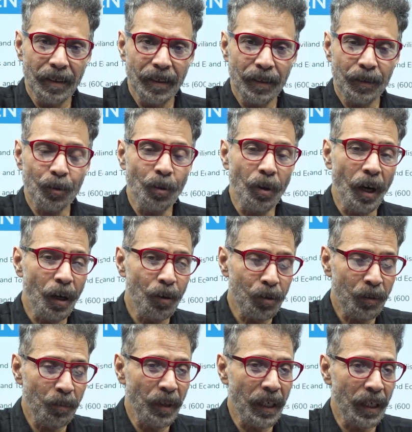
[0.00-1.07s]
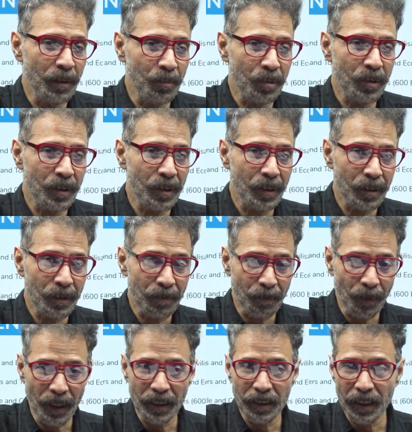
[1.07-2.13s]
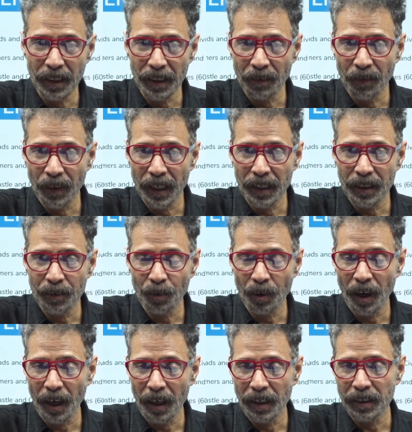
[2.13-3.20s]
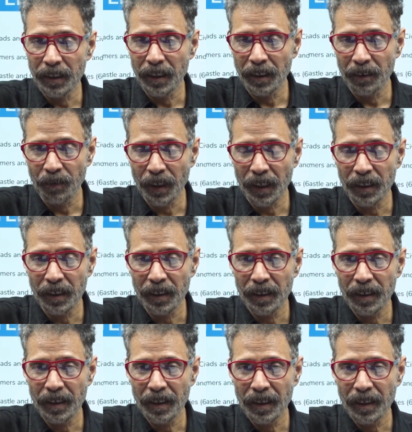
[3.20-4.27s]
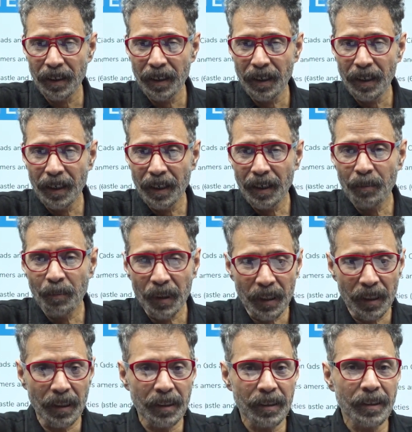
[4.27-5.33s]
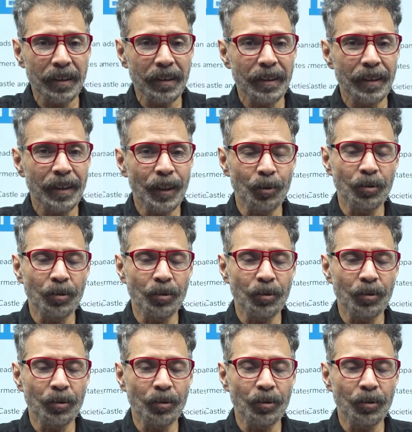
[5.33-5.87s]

So how it becomes very significant or highly significant? Because you